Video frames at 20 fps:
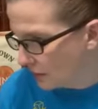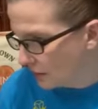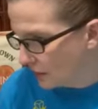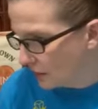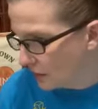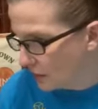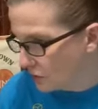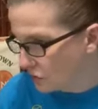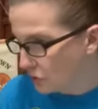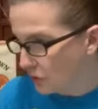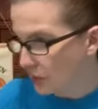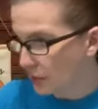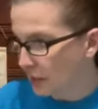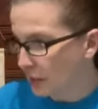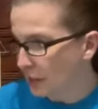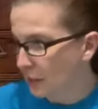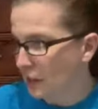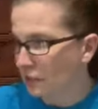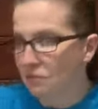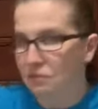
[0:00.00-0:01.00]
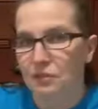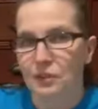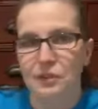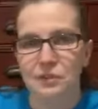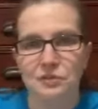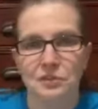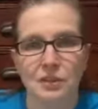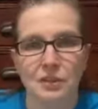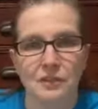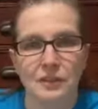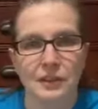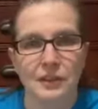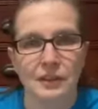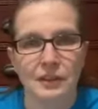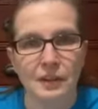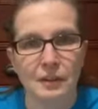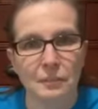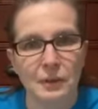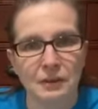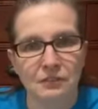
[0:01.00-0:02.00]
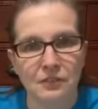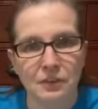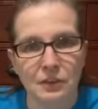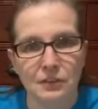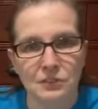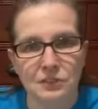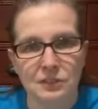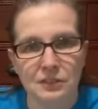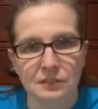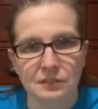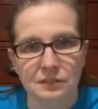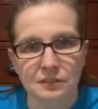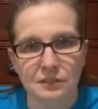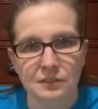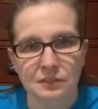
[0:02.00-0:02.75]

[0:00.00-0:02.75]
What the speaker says: and I got a drink. And I'm frozen over here. Am I frozen?